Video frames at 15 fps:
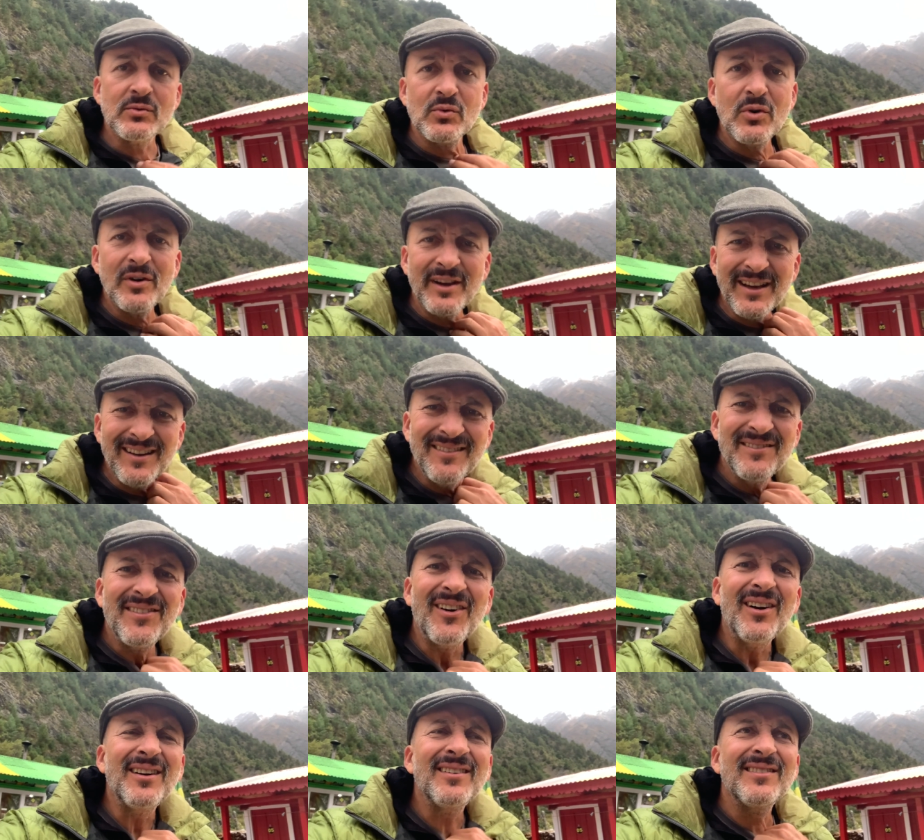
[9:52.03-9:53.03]
walking,
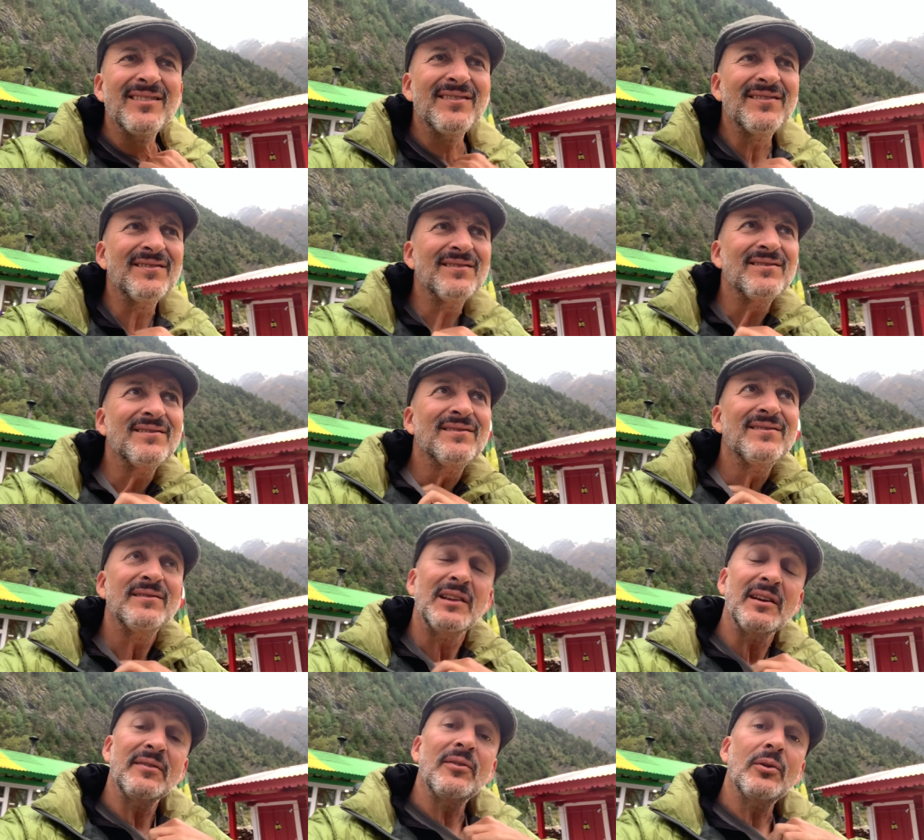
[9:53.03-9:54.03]
five,
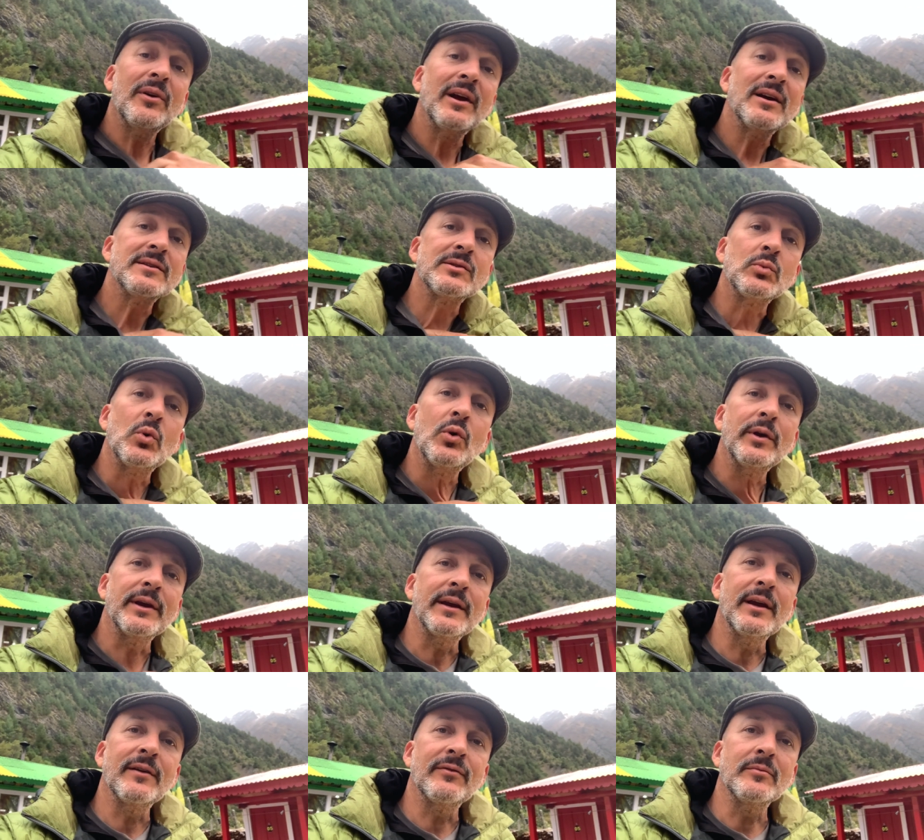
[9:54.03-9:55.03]
no, four hours of
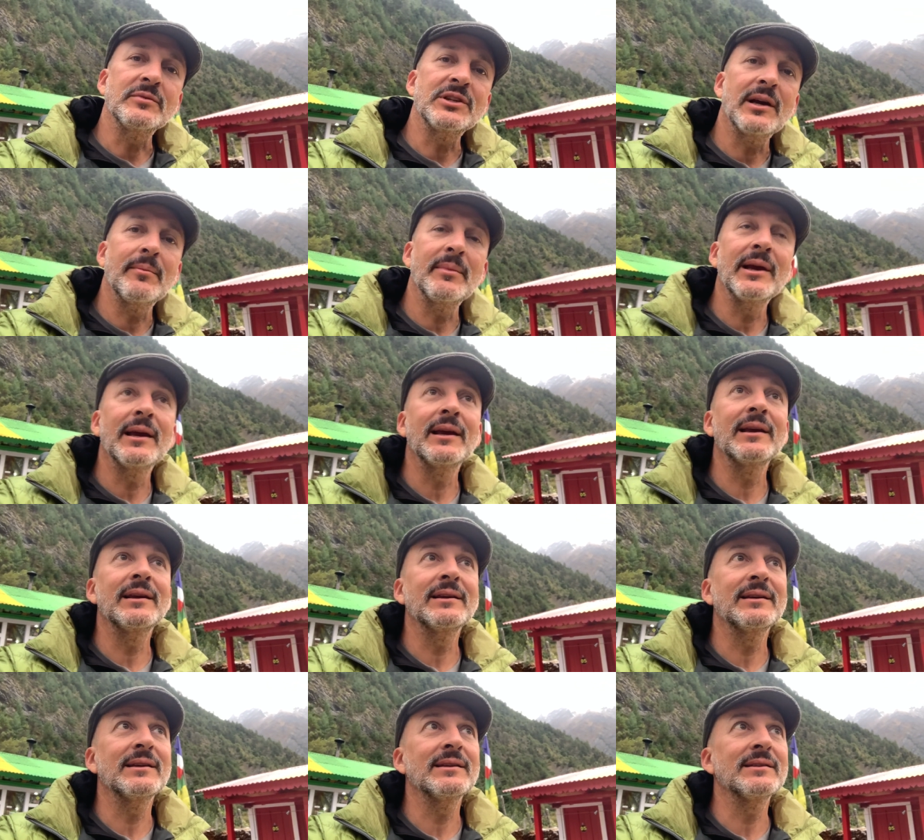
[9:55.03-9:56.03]
walking, yeah, from
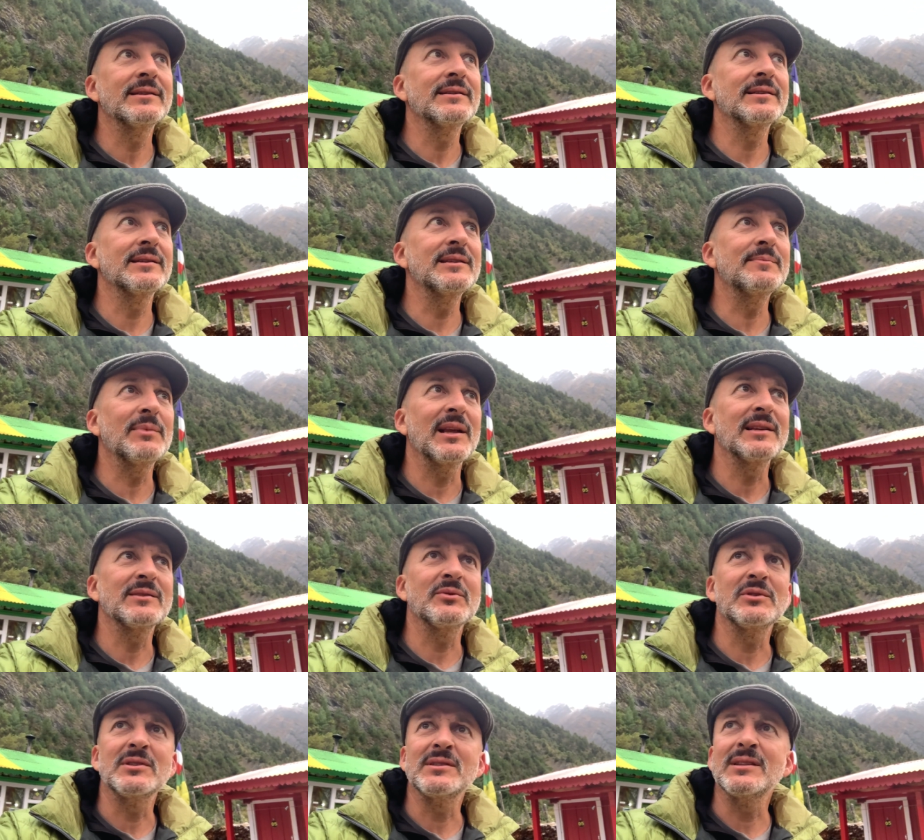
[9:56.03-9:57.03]
Chame to this place,
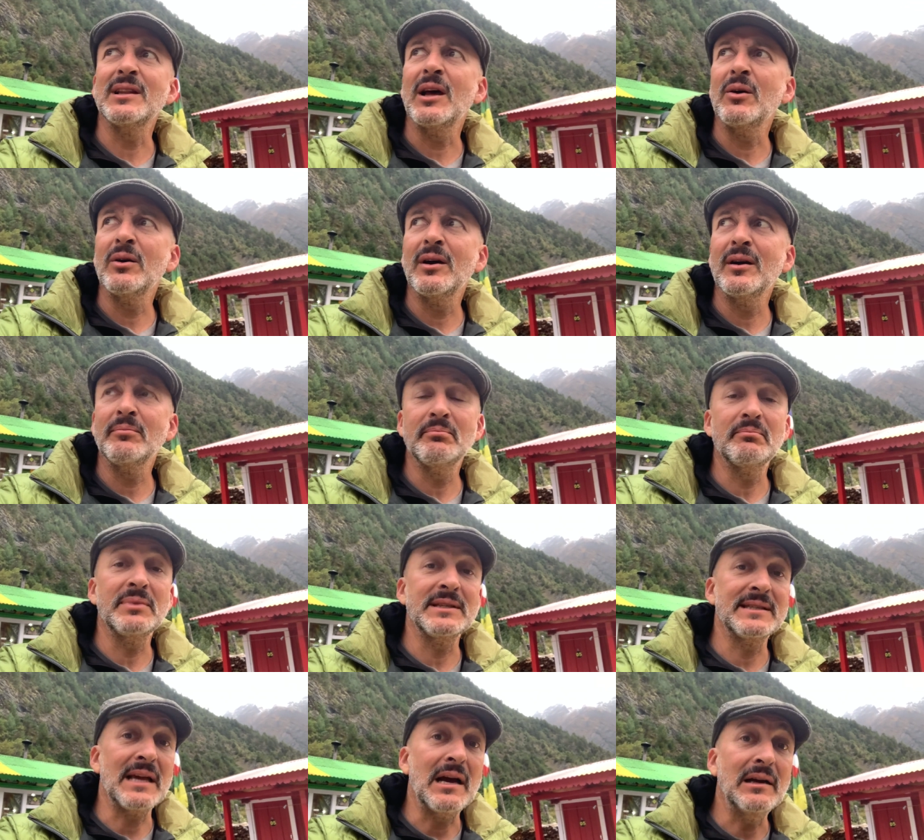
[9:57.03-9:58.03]
which is Lower
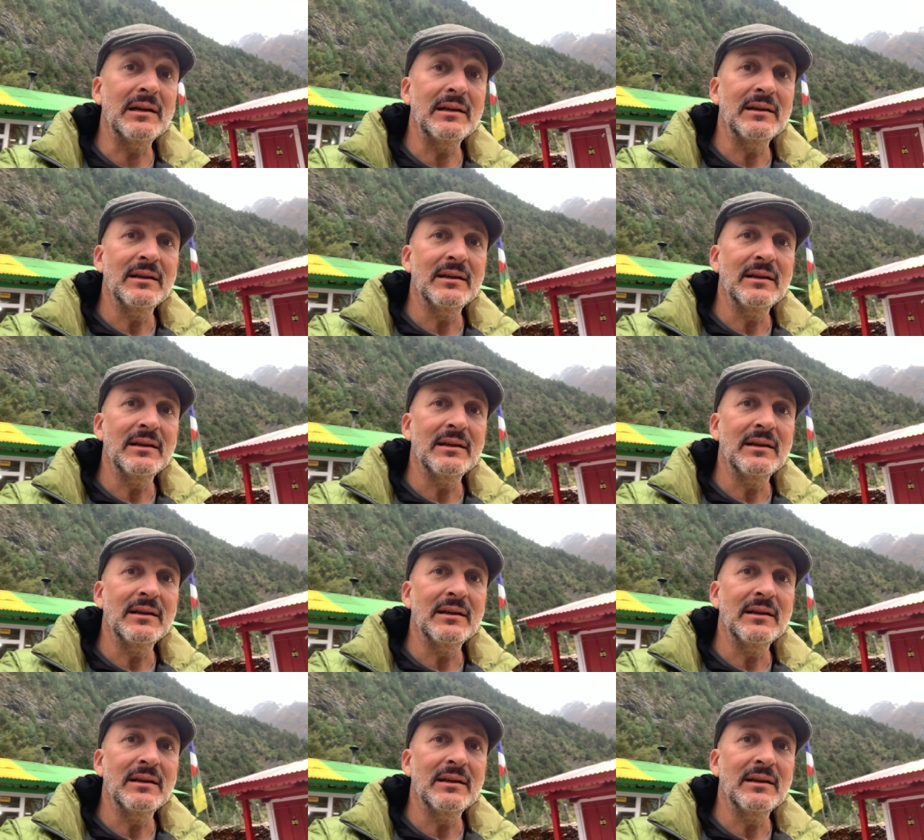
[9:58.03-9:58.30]
Pisang.